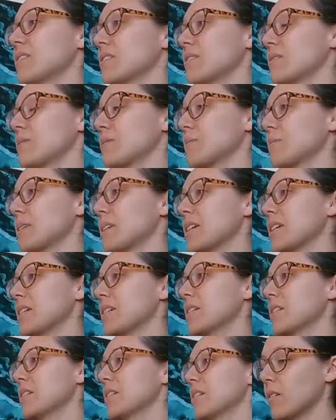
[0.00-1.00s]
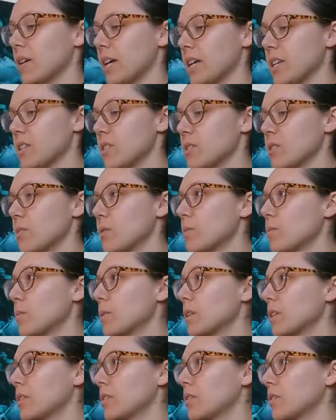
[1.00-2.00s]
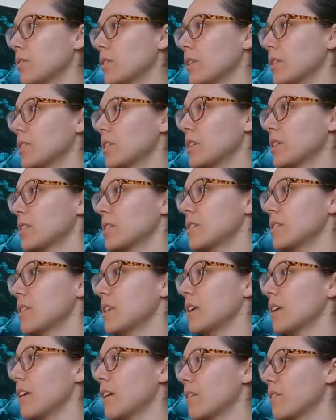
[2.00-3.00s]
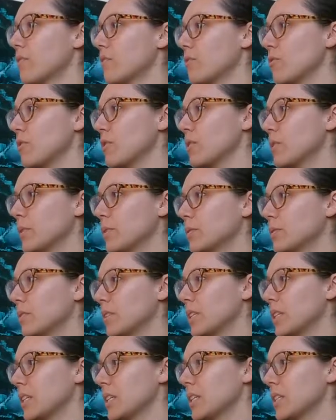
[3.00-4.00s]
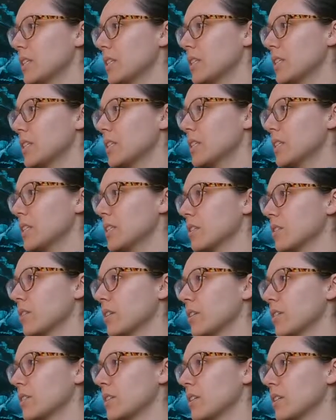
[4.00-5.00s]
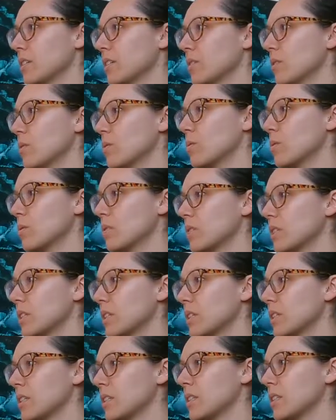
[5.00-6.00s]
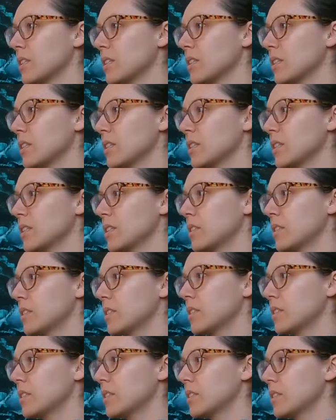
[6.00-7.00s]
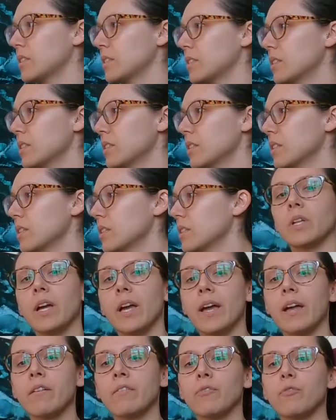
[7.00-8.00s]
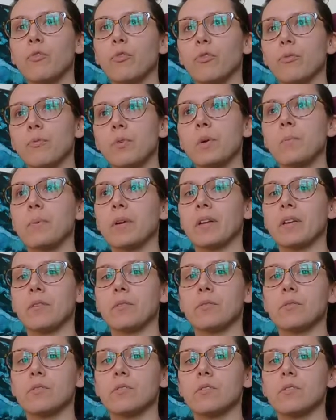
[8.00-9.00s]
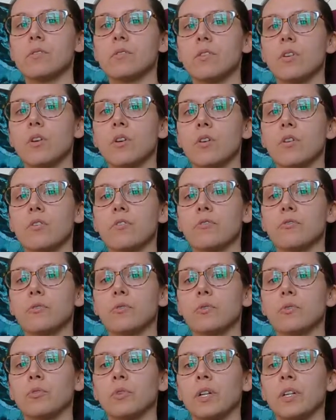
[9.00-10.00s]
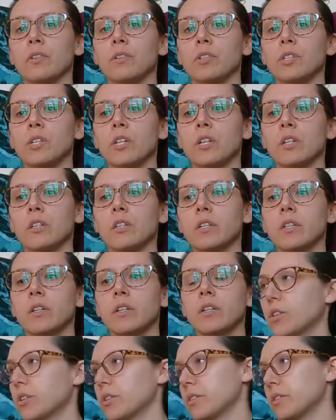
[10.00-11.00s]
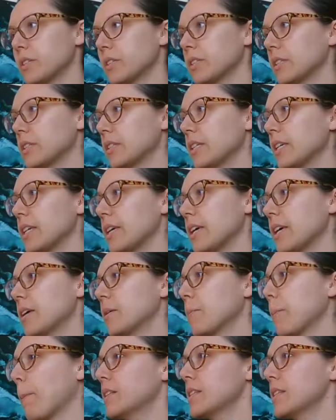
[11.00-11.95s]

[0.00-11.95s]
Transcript: Oh man. Okay, so what other ground duck do they have? Boneless, ground duck organs. Well, I have 3 pounds of ground duck currently.